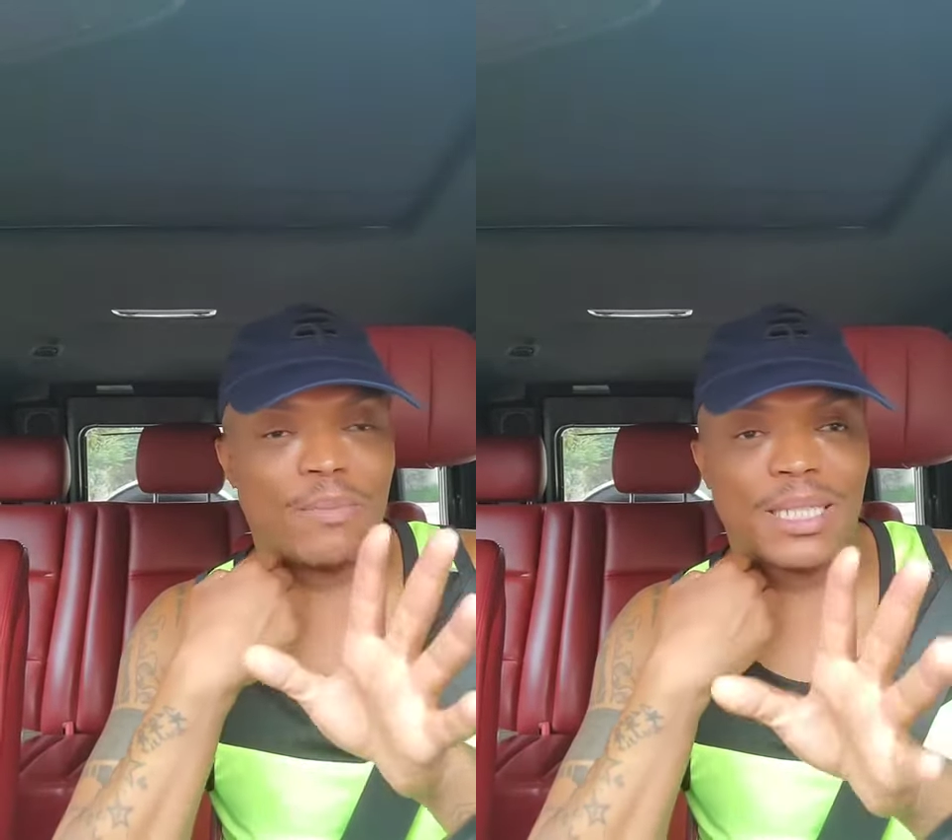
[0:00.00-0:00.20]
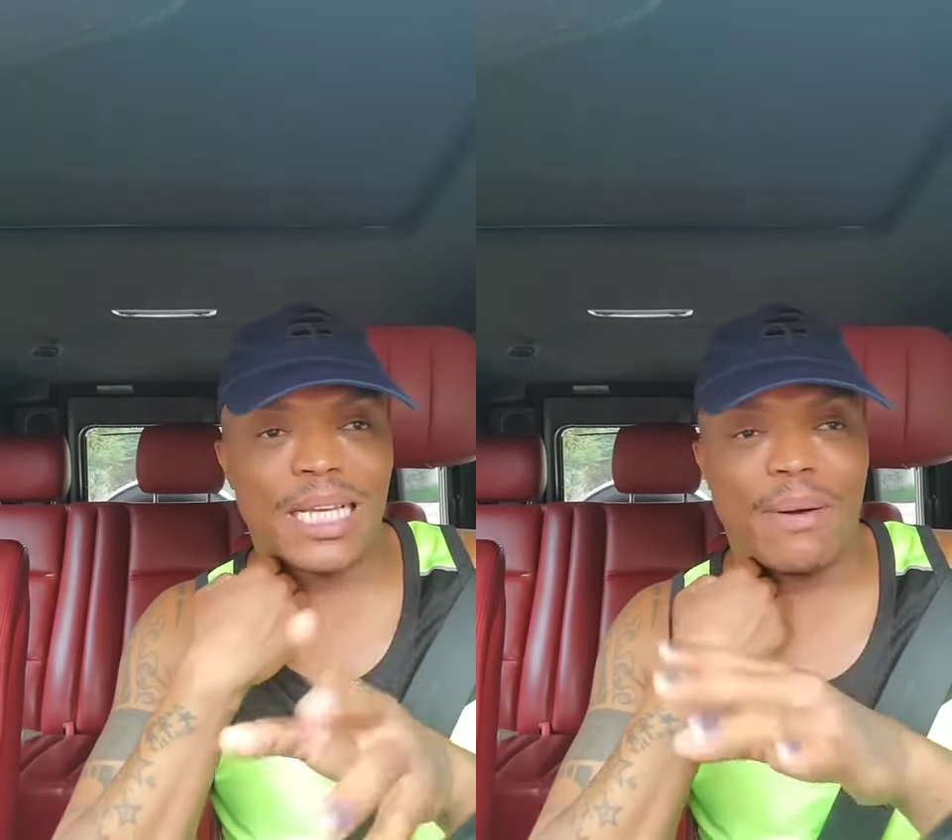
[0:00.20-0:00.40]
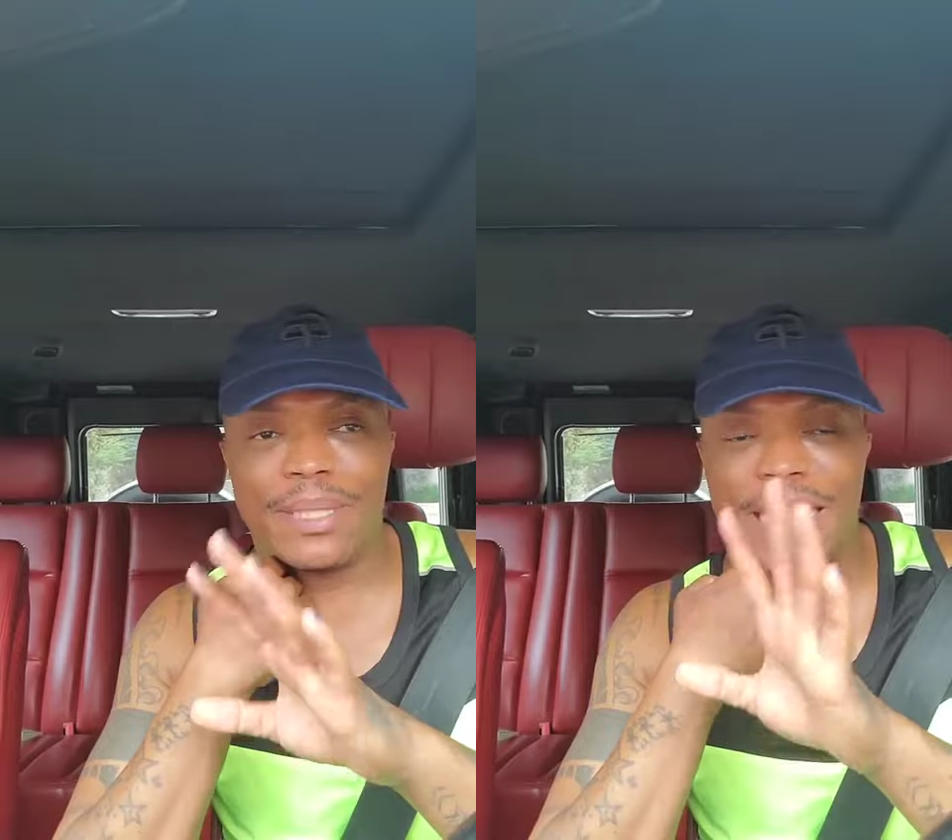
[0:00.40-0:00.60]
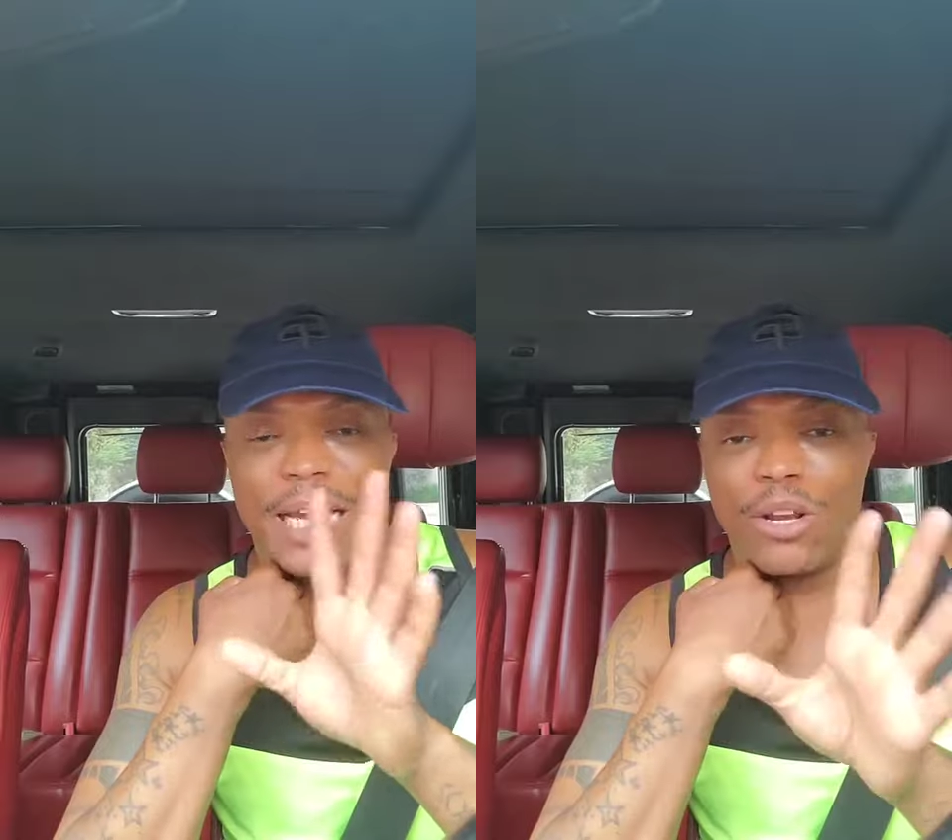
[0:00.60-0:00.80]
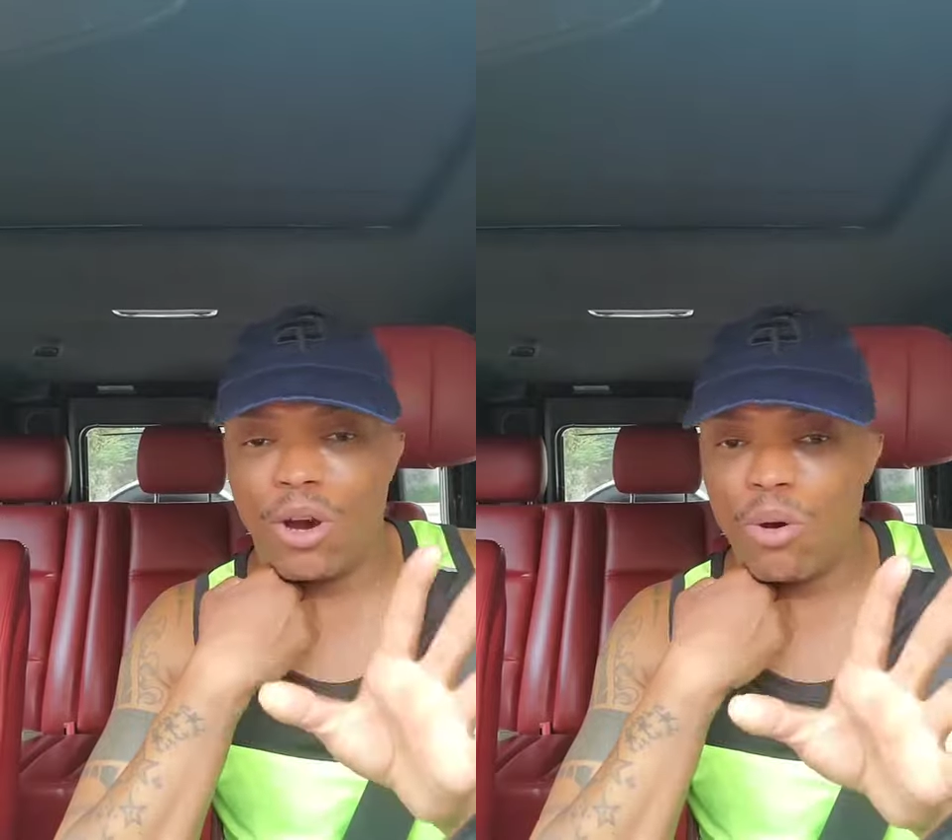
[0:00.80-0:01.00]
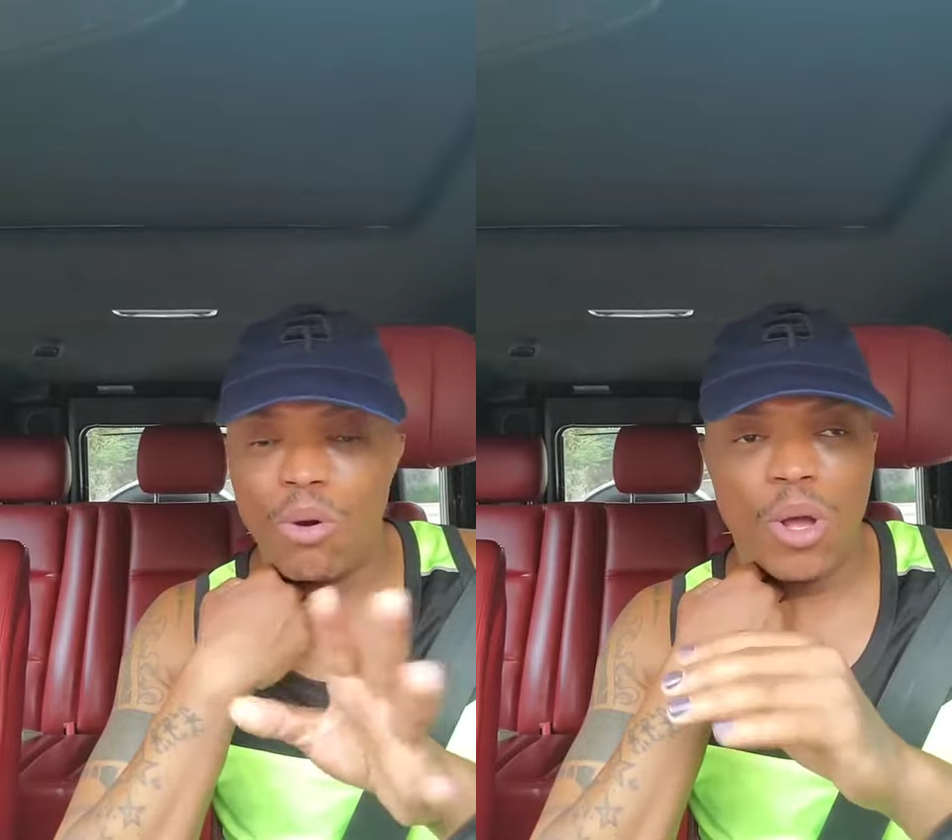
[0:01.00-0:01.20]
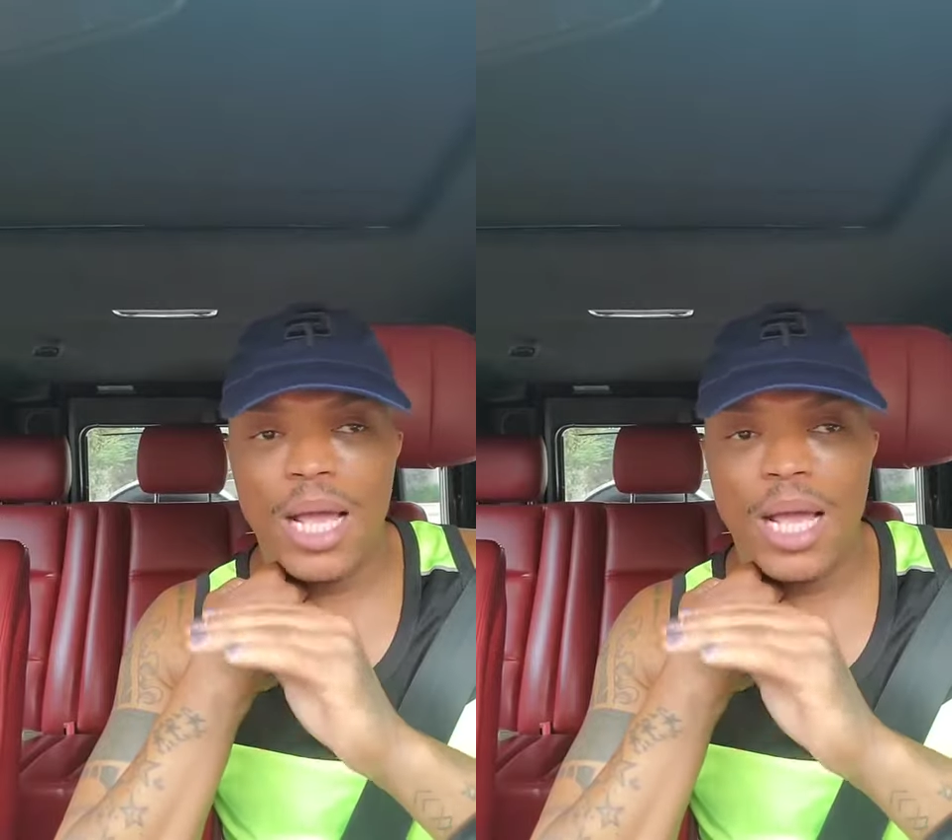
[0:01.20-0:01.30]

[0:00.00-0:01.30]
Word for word: from this guy was a hello,